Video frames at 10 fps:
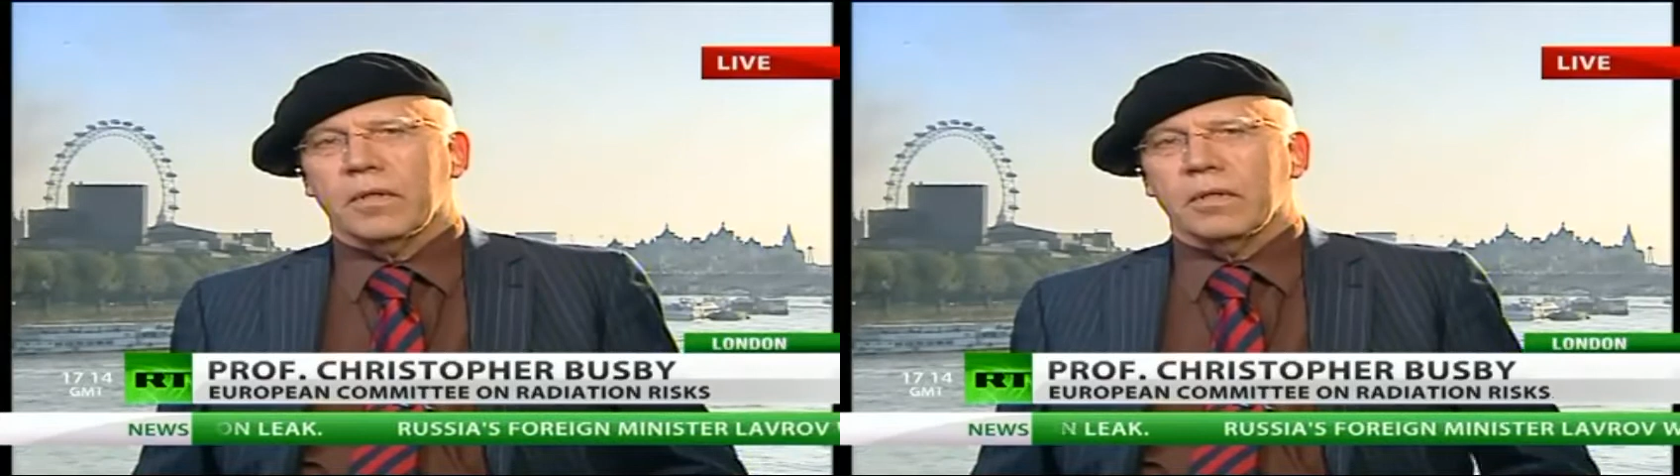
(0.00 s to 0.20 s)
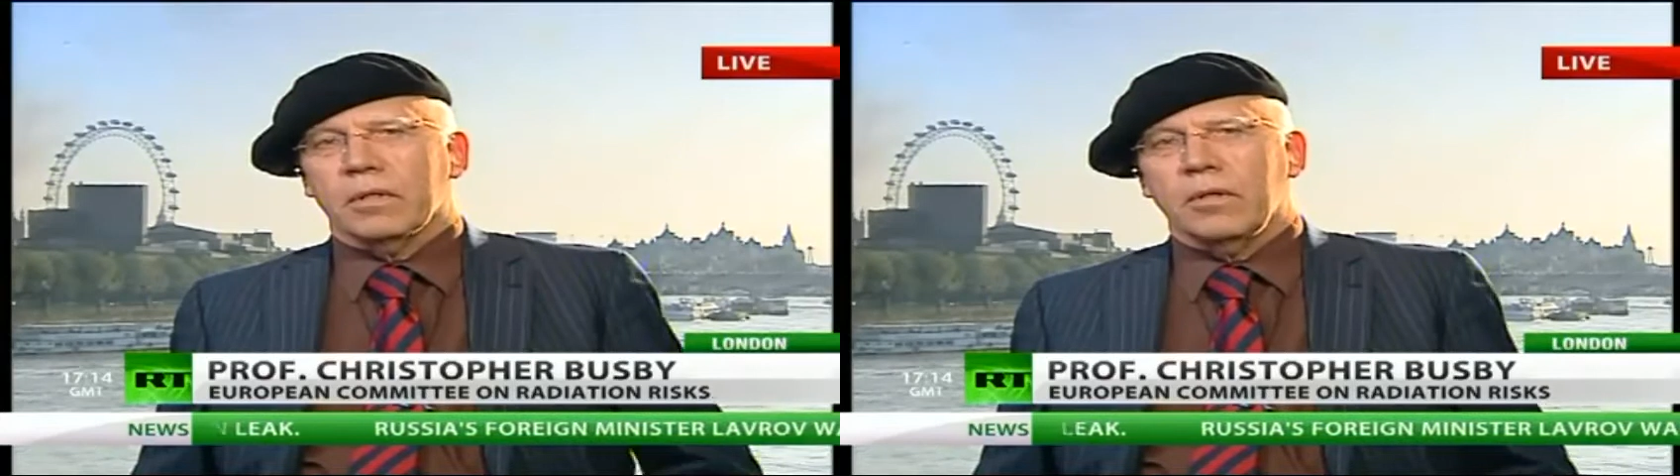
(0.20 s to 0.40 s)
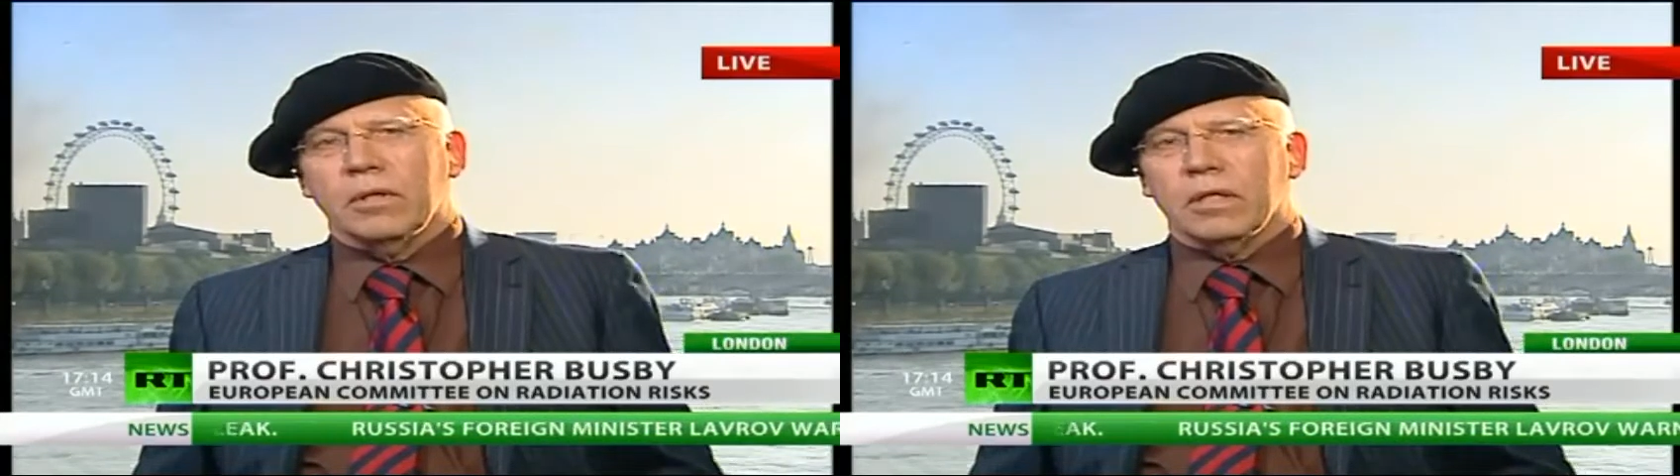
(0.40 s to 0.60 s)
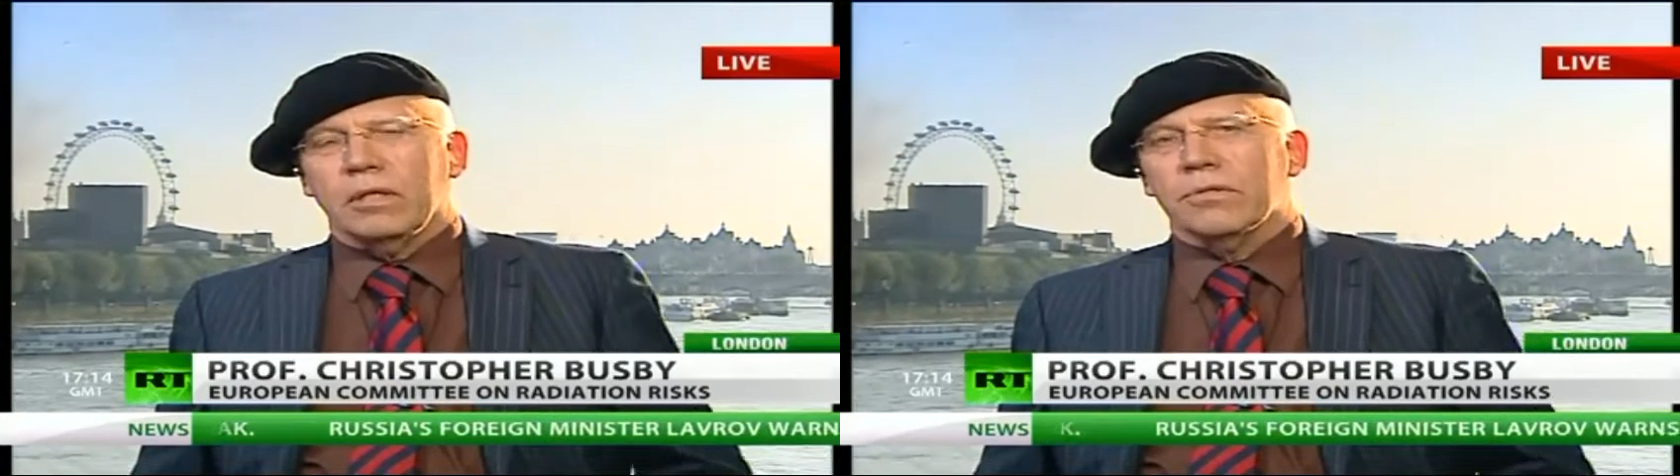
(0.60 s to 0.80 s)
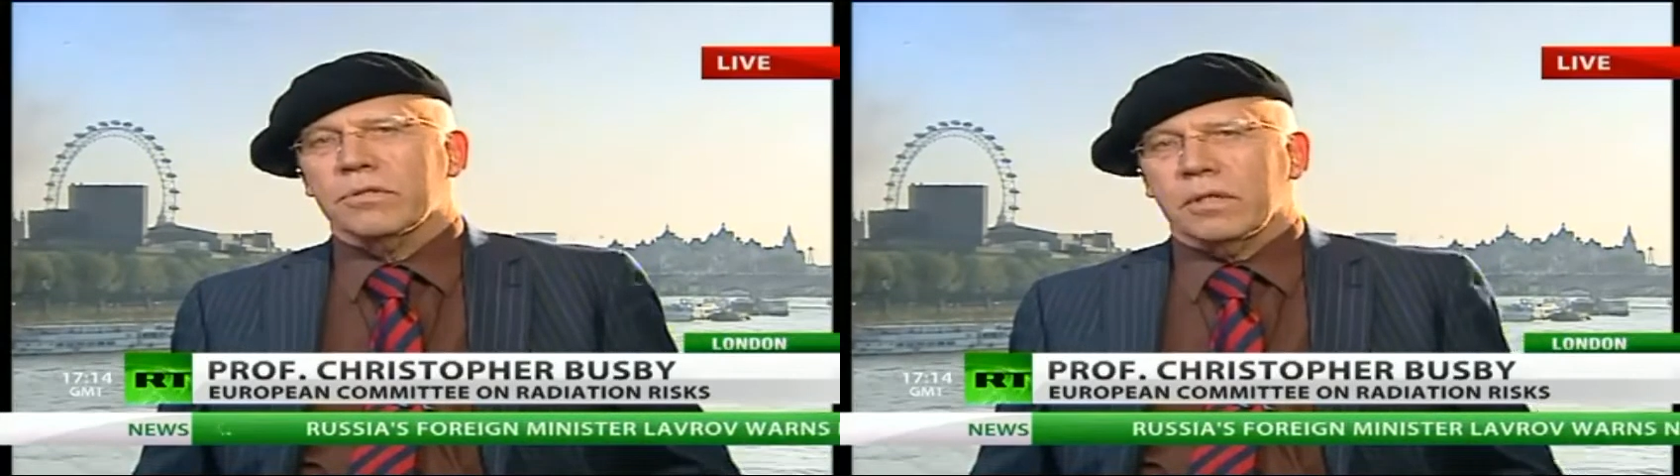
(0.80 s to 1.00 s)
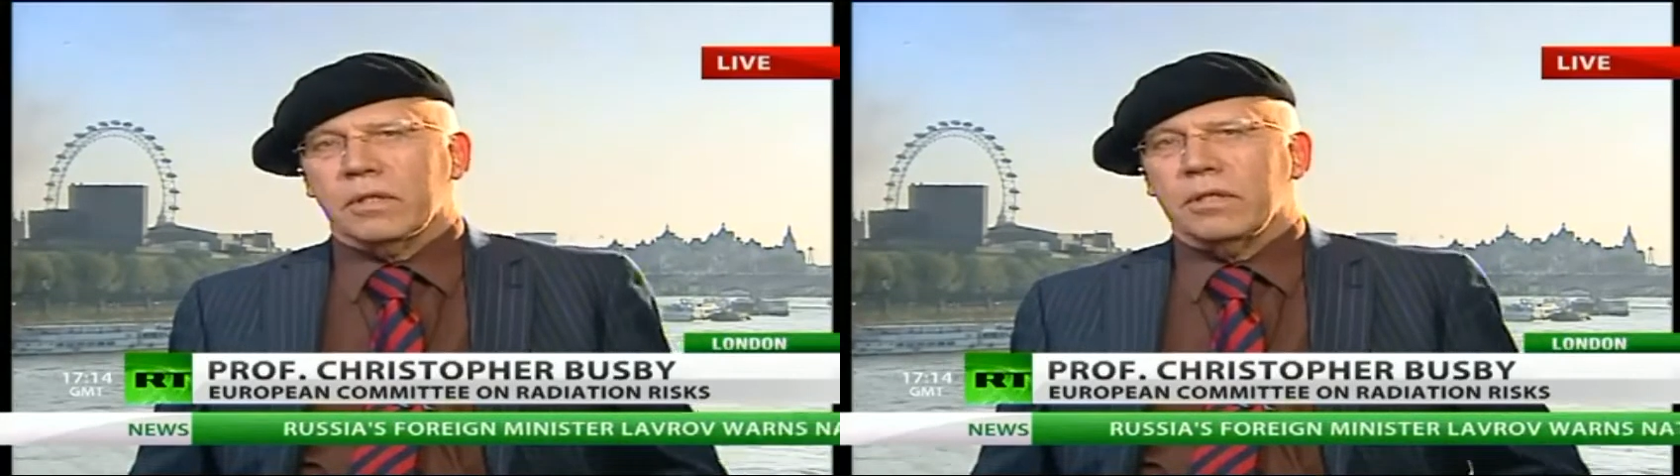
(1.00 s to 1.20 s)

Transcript: the, the nuclear industry,